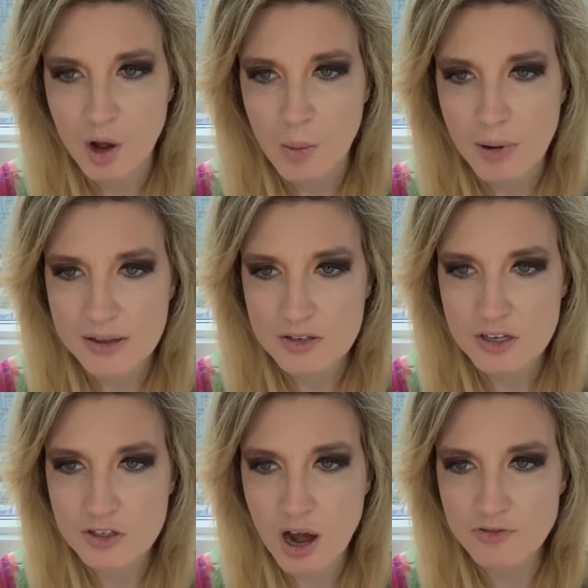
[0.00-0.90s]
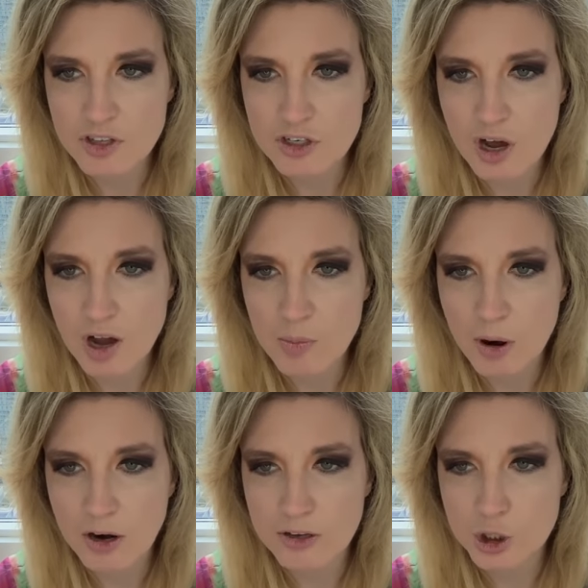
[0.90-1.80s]
Michael says, off to the dog
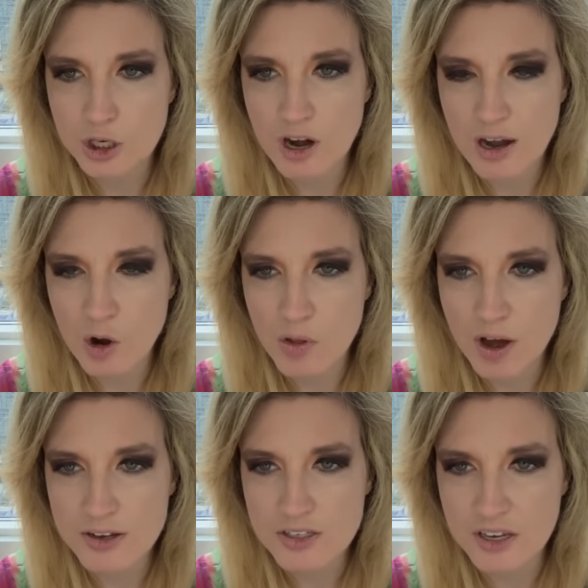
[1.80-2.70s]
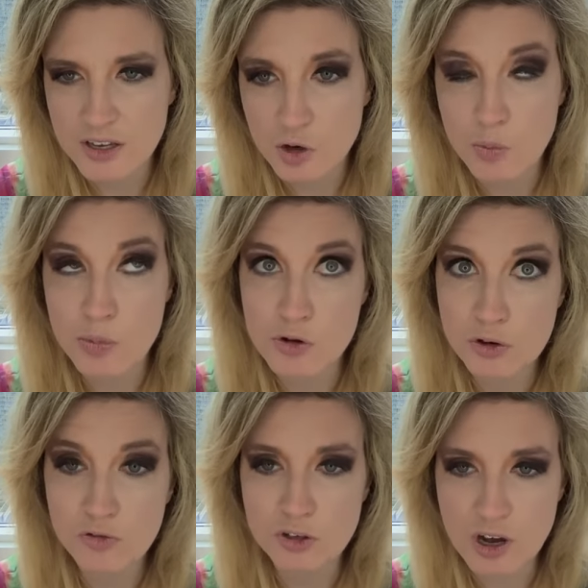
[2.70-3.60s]
park in Chicago with Husky. Your
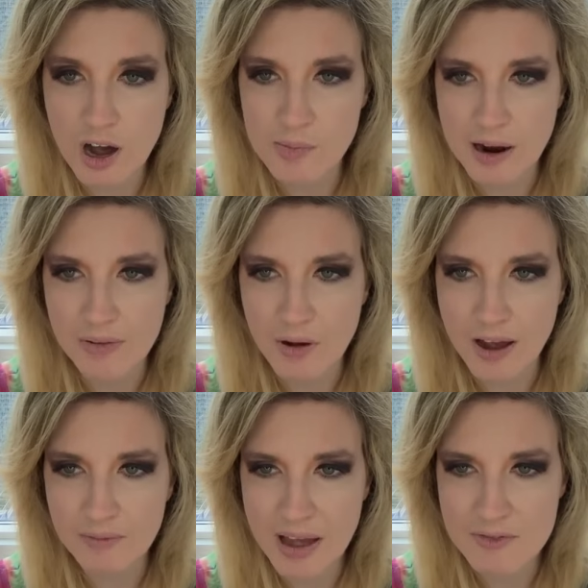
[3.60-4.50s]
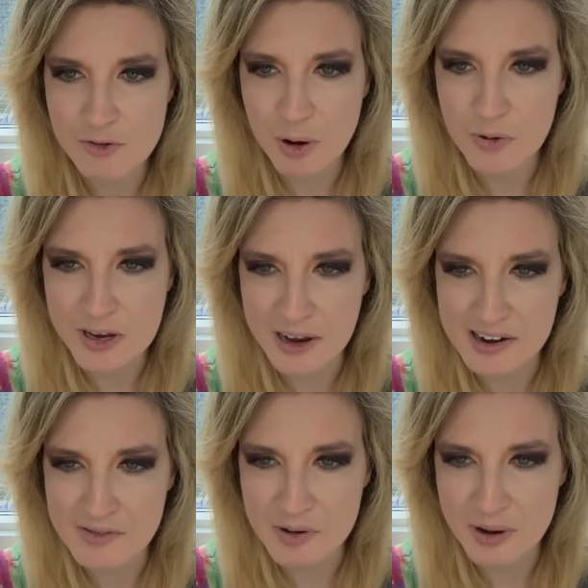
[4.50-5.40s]
beautiful dog, by the way. Have a great weekend,
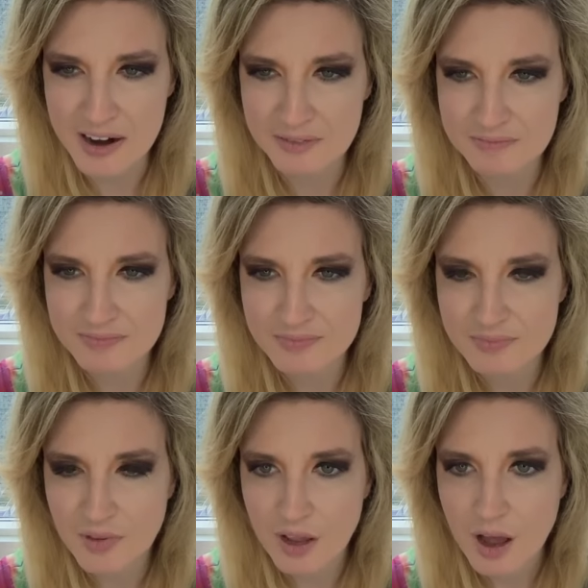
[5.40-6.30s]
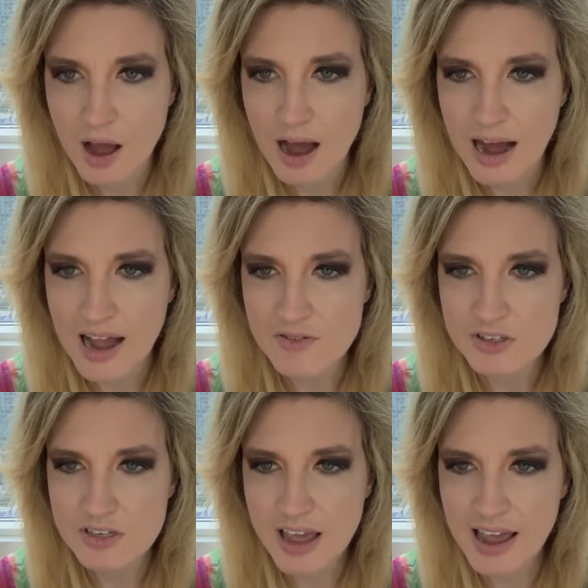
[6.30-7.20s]
everybody. Ivan
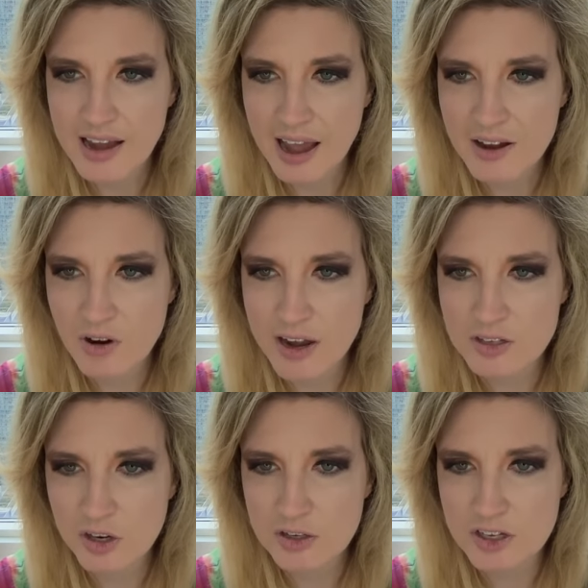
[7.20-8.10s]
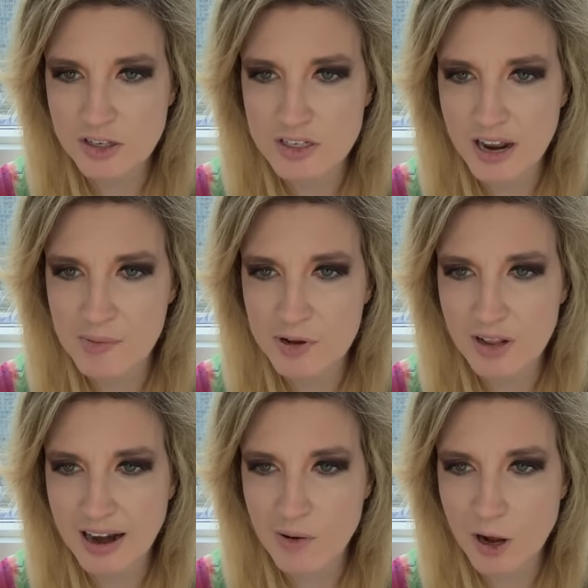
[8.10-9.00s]
says, hey, hey, Grace, a little sick today, but
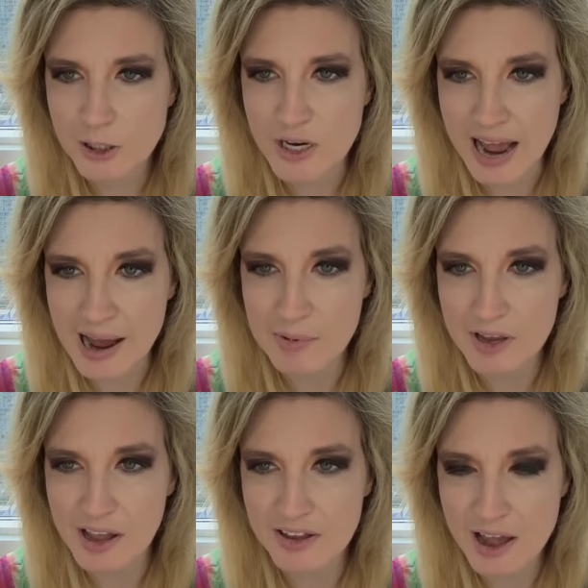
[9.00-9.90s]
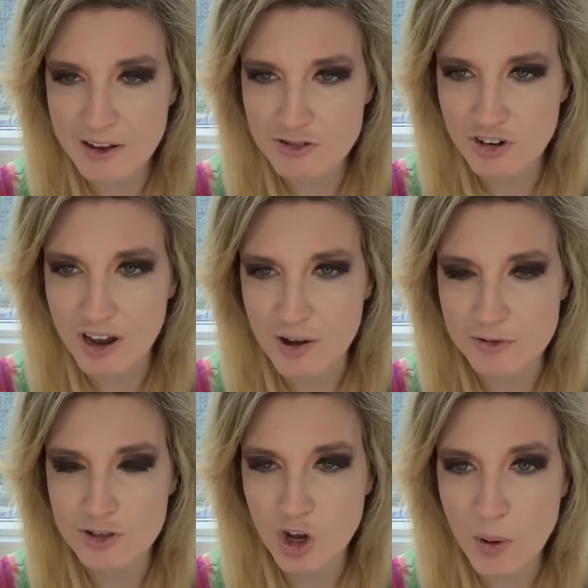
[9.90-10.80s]
glad I watched Abigail yesterday. It
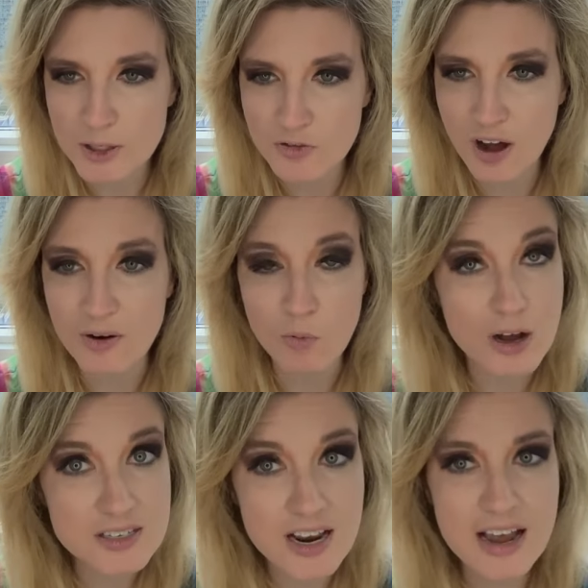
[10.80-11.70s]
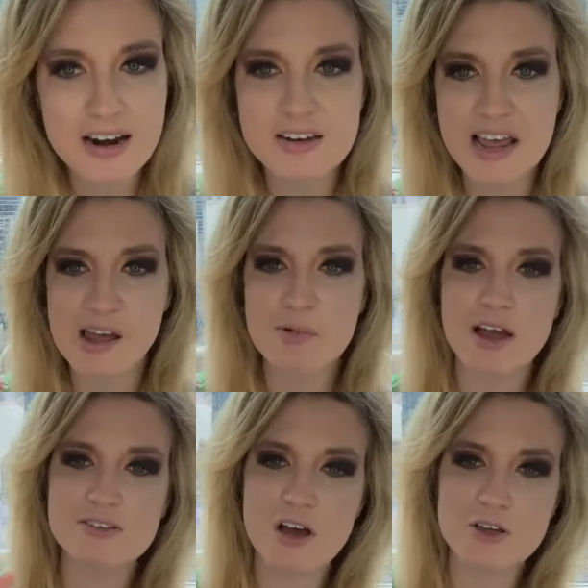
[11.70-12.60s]
was so much fun, wasn't it? And Tammy,
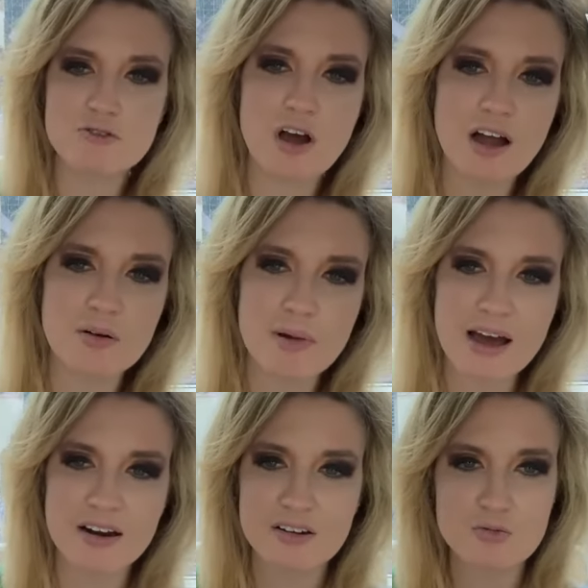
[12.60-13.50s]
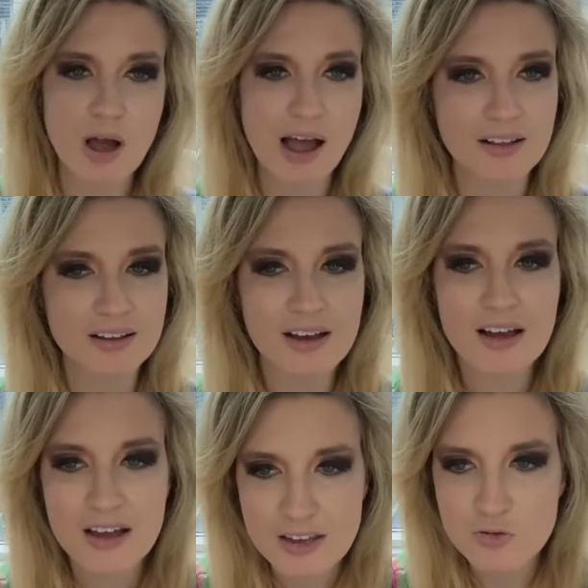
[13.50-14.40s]
I saw you talking about it as well.
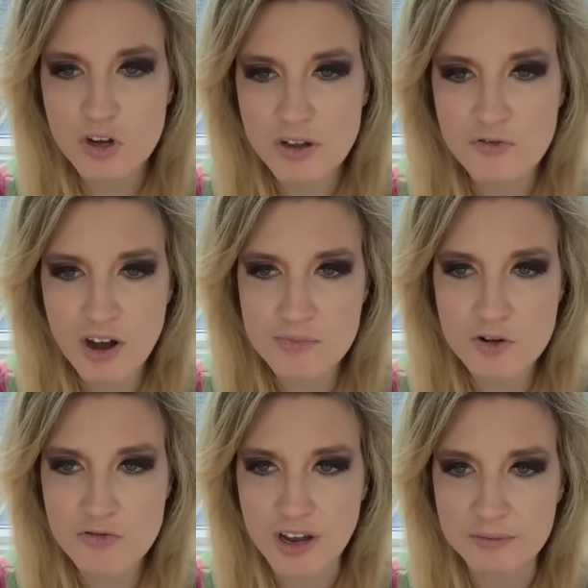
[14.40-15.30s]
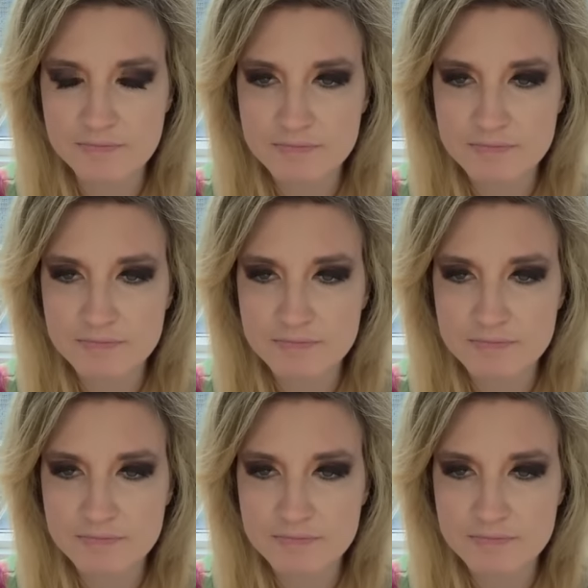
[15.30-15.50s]
It's really a fun movie.